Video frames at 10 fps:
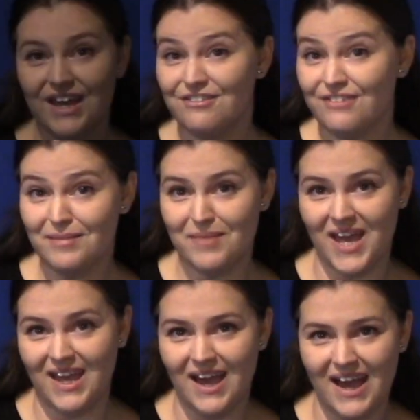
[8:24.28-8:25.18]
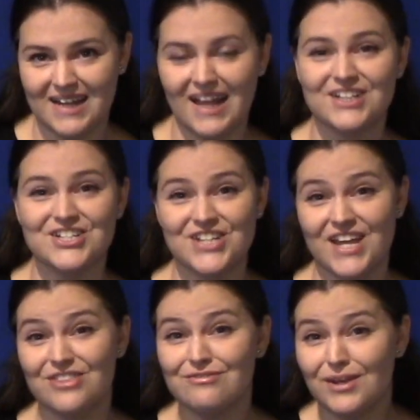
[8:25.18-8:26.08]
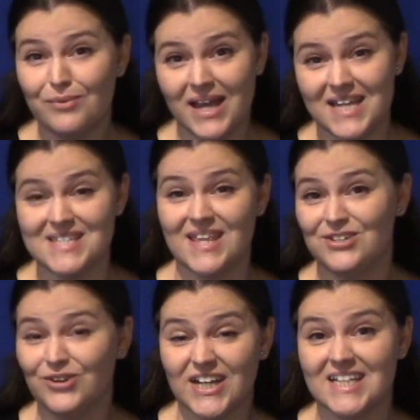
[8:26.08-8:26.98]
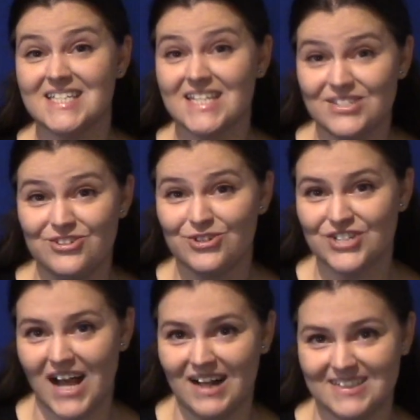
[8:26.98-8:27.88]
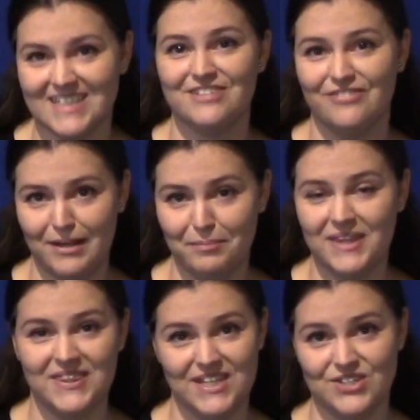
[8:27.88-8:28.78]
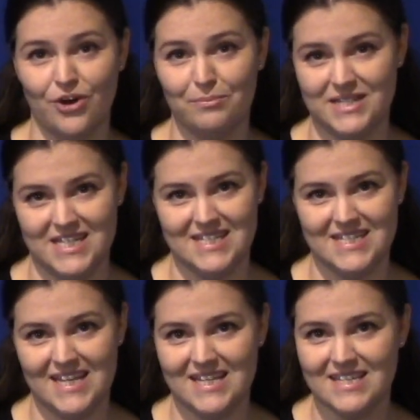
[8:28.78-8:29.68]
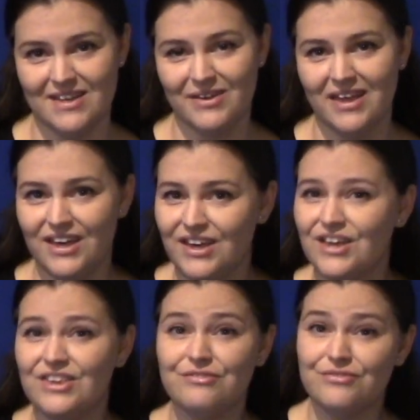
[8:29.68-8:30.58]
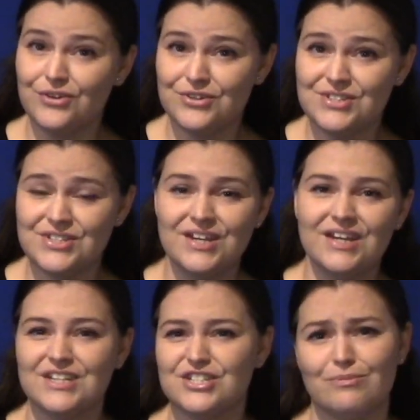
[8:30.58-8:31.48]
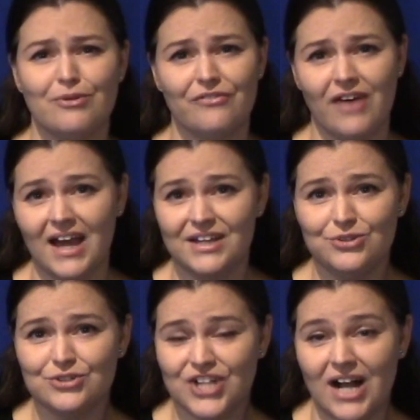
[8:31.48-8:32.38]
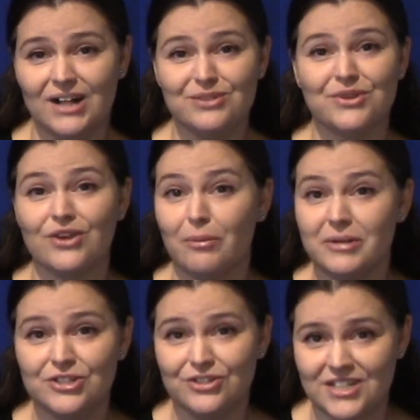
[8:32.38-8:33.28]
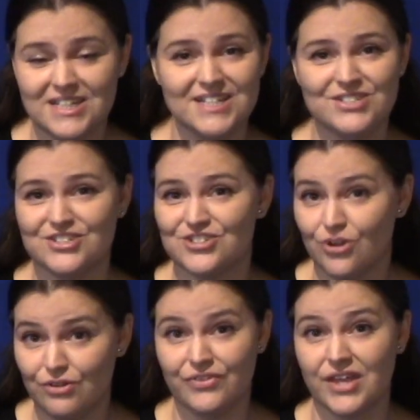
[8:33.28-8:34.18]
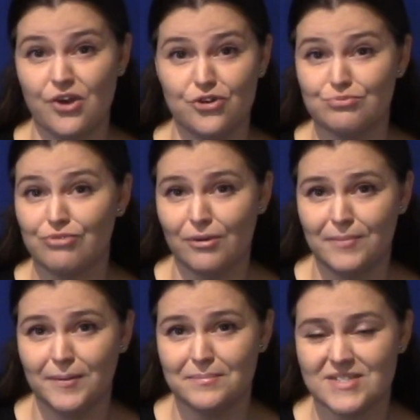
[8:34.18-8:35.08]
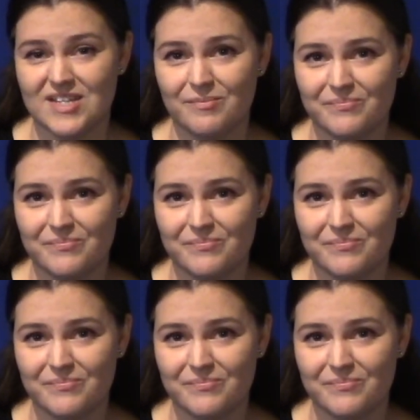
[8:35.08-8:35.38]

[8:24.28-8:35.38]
If I may, I'd like to share 3 ways that you can assist your child in developing these competencies. The first is to provide your child with opportunities to solve their own problems.